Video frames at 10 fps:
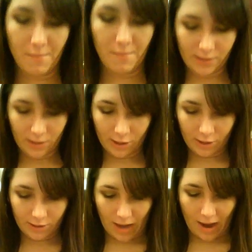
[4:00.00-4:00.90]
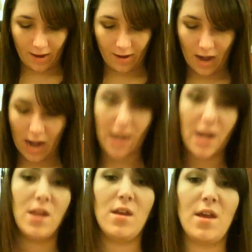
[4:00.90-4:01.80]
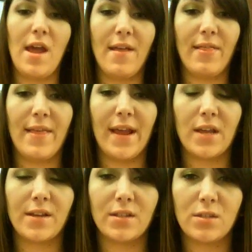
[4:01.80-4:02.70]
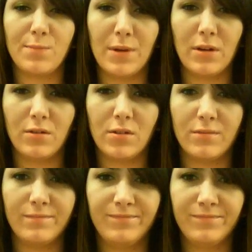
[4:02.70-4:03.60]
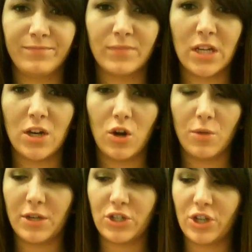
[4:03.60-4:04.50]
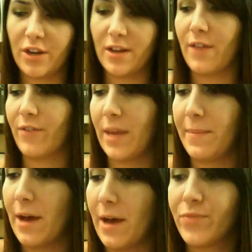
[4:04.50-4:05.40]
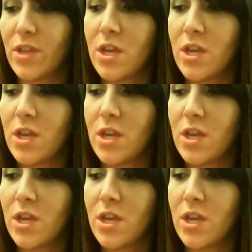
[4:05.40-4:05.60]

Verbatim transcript: my sister's hair and it like spilled on my shirt and never came out.